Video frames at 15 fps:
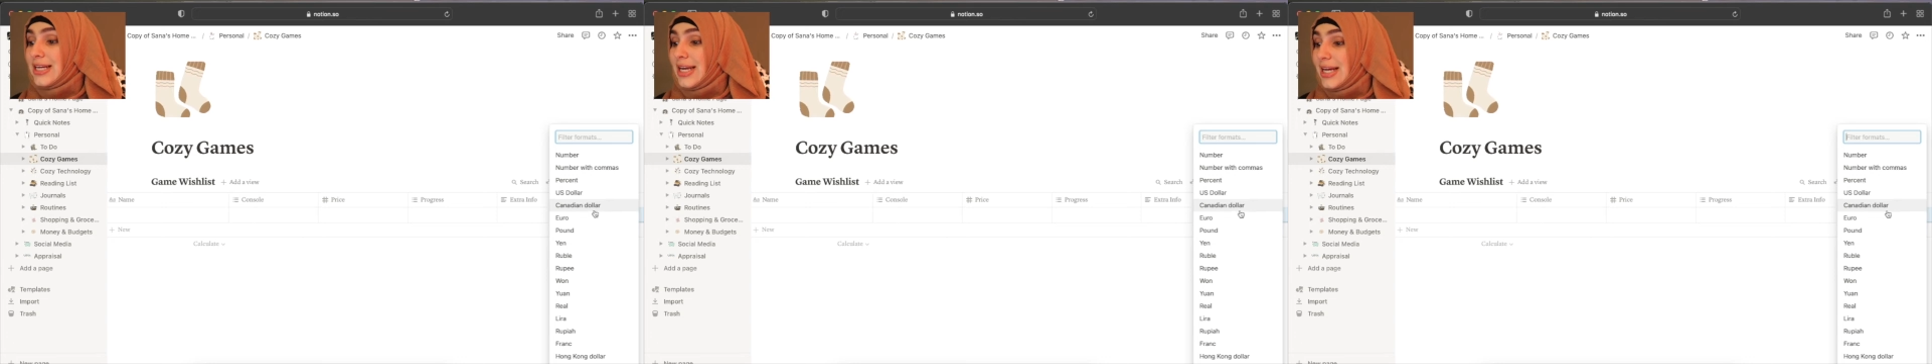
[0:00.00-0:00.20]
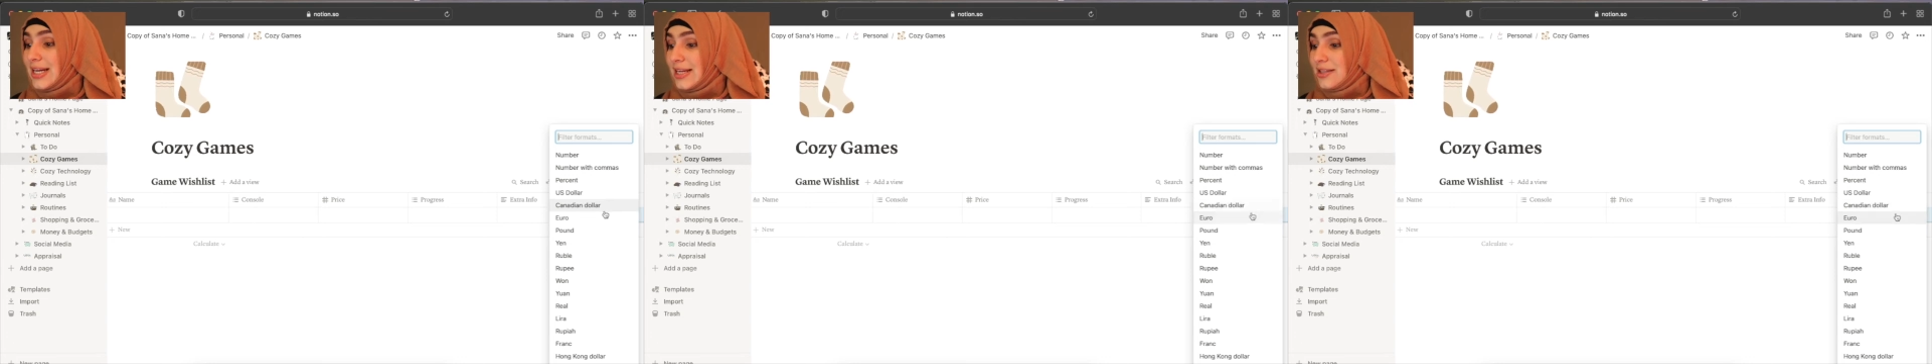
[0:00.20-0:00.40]

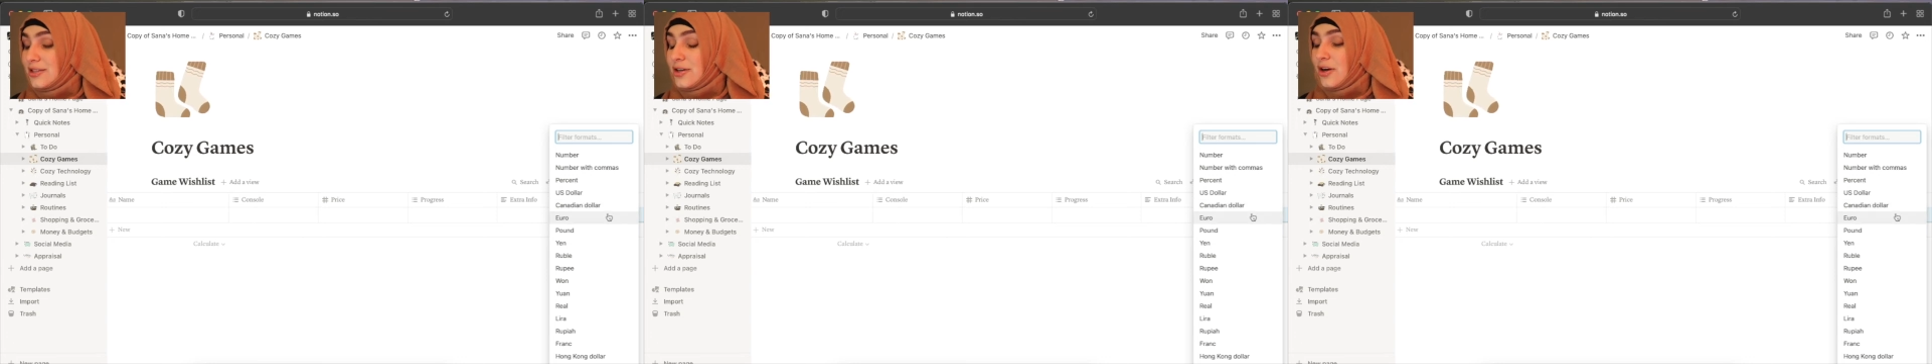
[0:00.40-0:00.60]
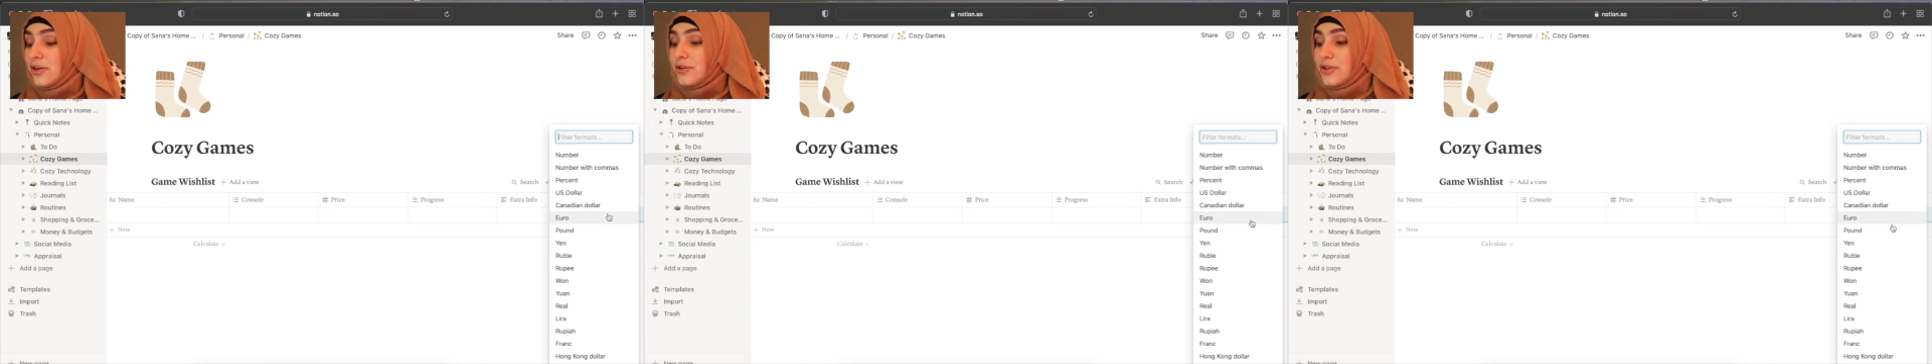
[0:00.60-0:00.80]

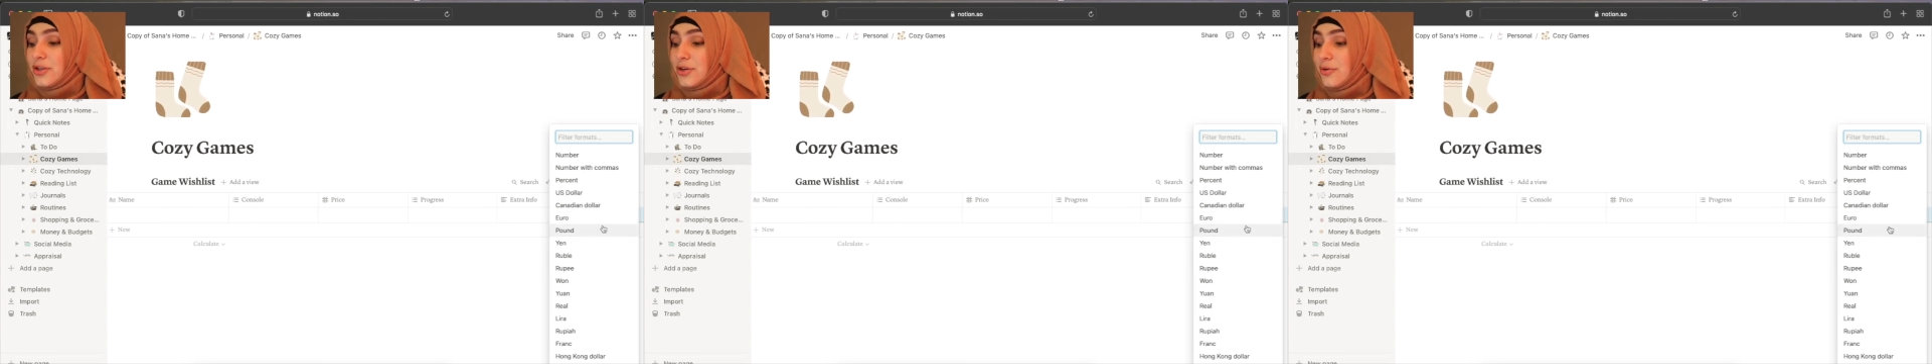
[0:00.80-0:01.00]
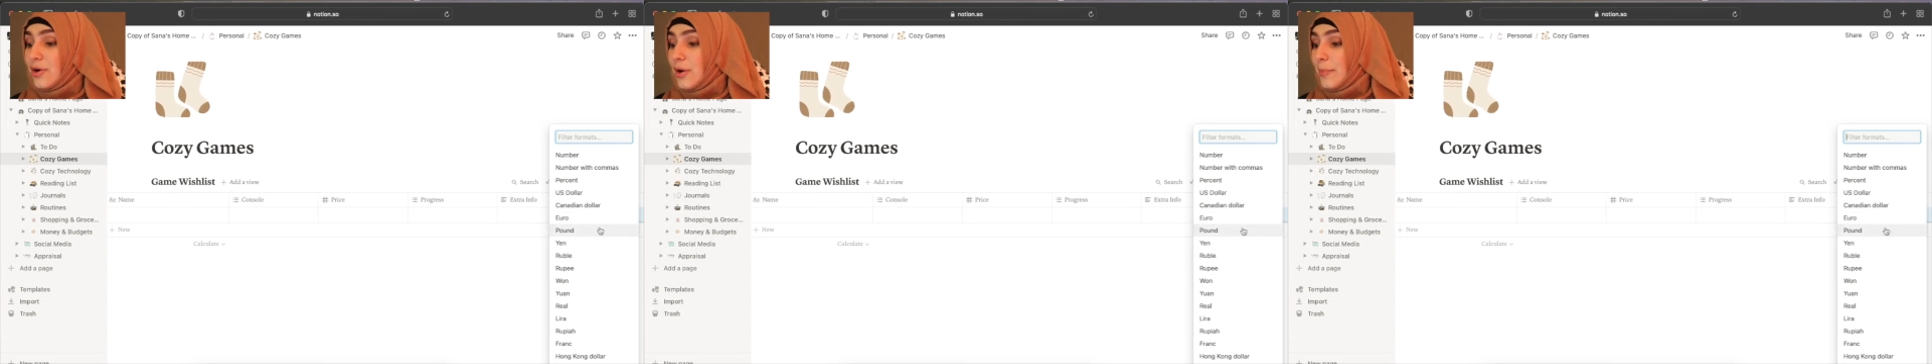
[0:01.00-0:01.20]
Canadian dollar,
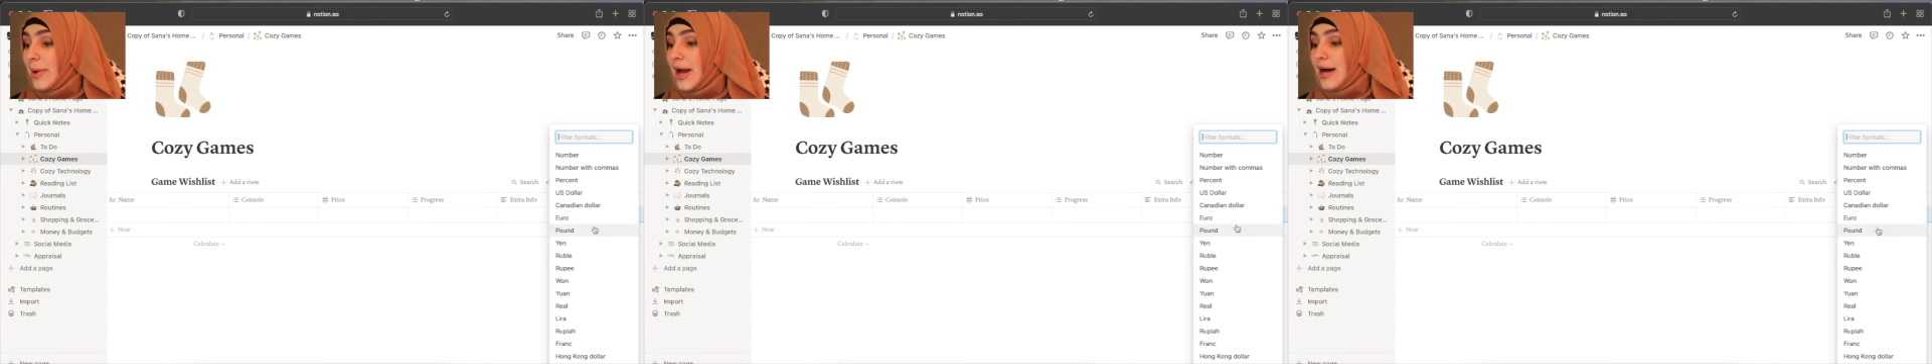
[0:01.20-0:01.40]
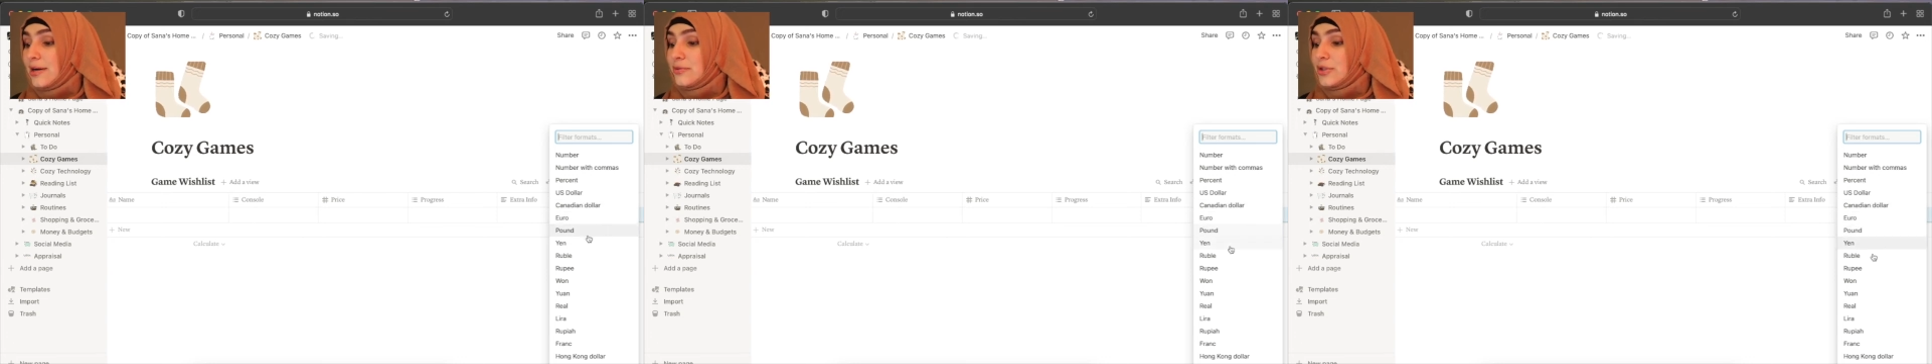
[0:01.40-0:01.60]
euro,
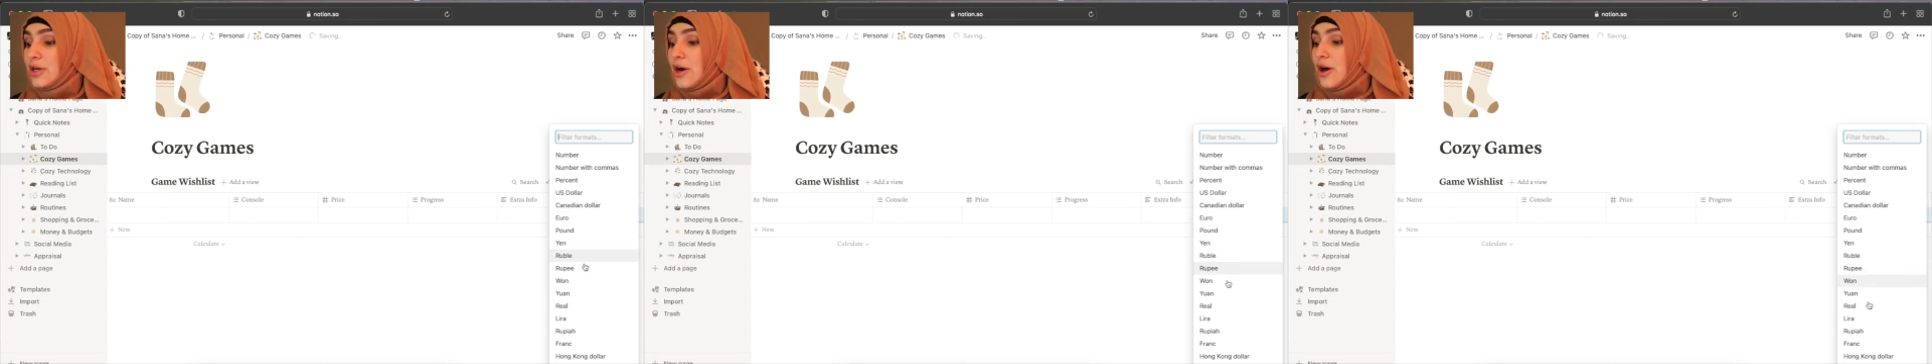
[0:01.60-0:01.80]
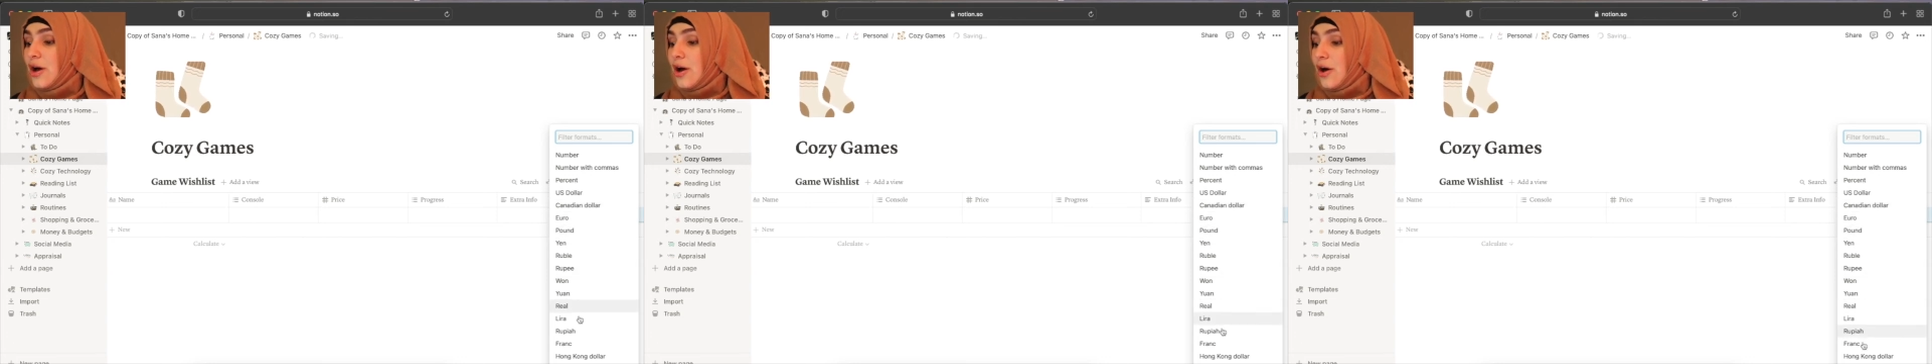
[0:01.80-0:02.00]
pound,